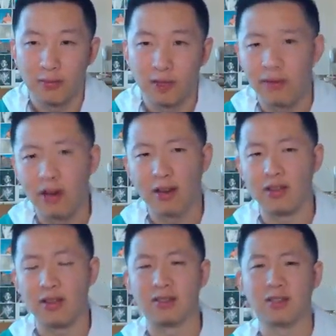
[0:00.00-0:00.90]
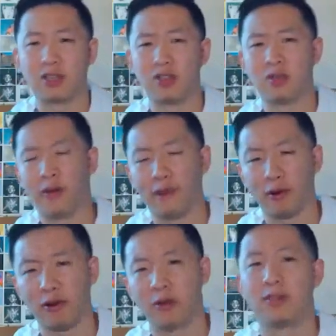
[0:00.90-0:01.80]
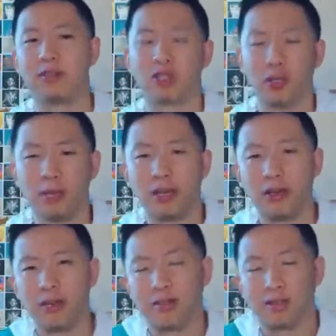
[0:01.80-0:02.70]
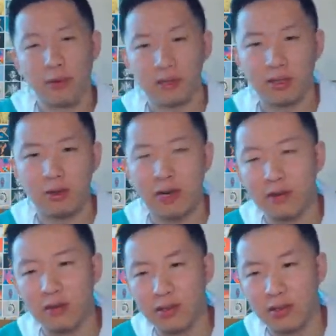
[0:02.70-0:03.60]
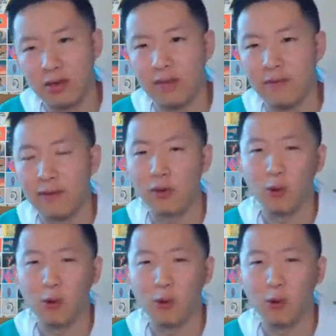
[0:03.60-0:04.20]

If not, I think this is actually still a fairly good position. Magearna gets the +2 after this turn. Even if you